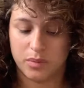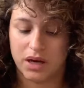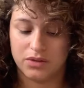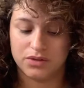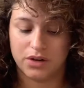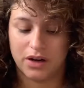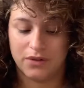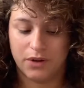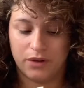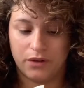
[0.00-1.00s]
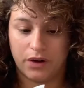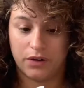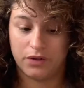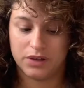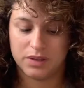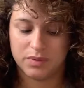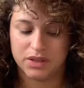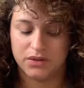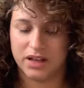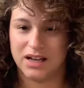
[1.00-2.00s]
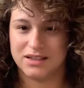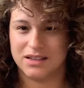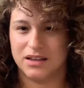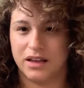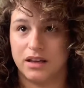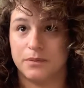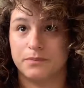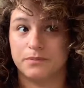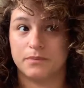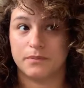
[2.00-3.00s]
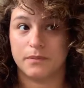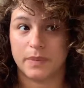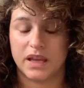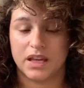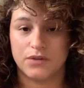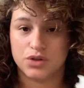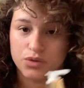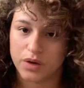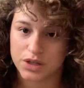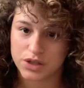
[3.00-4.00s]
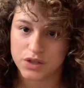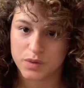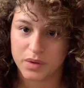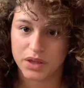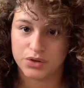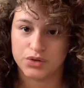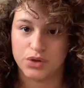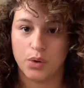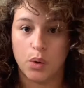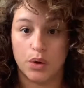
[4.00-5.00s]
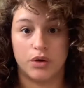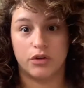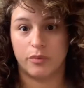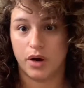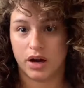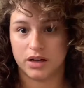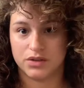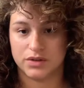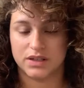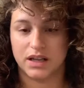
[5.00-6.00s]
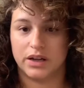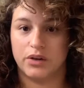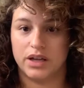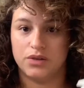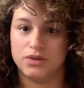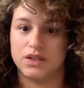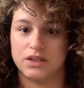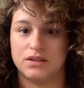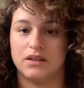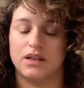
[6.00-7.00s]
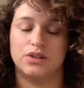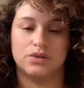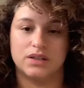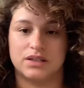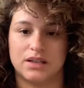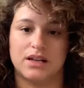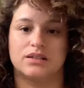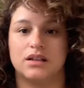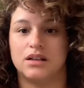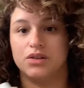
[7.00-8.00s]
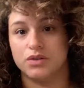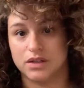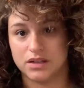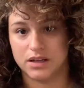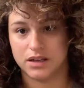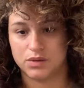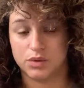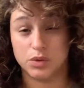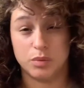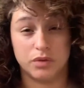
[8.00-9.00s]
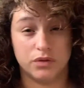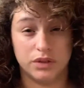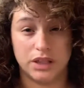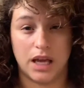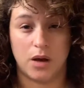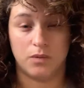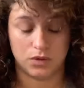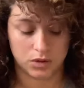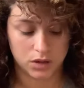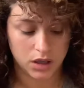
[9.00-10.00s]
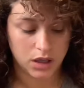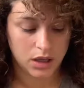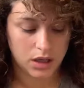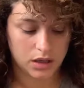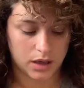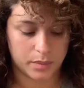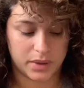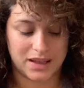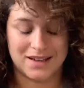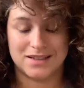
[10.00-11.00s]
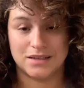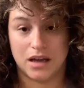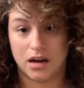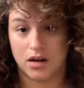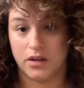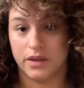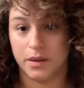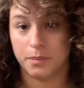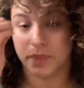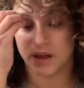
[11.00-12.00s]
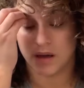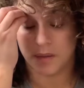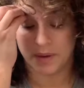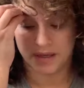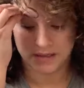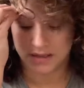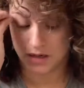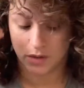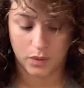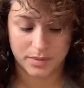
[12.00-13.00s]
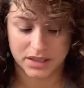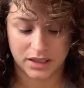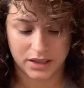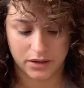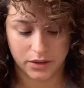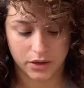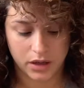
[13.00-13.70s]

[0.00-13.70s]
bottles are not very specific, as in like they give you directions, but there's no order of products. So it's not like, okay, use this and then use this next and then use this next, which would be really helpful. But that is not on them, and it's not on the website either.